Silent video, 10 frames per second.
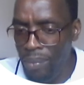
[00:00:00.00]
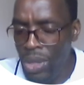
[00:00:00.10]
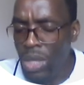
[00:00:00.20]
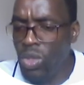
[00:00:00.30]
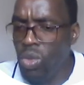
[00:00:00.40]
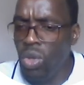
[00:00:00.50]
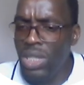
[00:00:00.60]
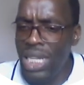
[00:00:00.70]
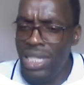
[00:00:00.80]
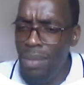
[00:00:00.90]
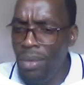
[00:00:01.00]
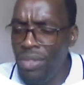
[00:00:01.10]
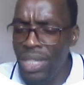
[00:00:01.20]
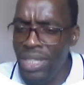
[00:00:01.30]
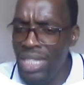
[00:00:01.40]
So those are some of
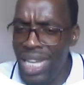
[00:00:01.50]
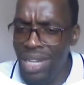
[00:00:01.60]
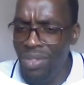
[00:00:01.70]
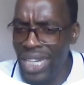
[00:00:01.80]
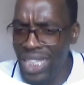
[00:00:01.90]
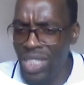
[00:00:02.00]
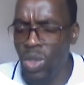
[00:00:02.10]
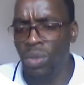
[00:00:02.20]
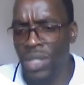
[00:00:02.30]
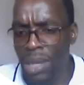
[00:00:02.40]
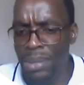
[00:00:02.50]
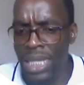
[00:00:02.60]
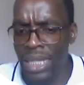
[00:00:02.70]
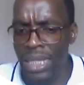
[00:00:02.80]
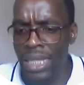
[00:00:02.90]
the disadvantages of
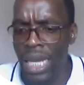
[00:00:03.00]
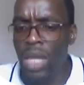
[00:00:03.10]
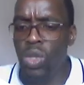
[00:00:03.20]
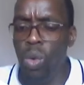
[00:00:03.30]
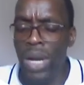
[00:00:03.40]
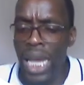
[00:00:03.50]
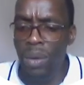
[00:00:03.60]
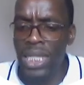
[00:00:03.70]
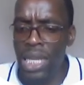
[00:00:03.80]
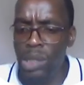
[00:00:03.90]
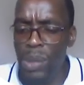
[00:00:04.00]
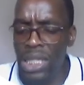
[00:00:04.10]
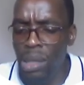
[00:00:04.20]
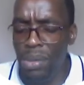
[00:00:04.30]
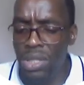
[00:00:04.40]
subsidies. So what I was
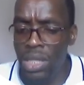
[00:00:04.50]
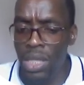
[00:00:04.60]
expecting, because this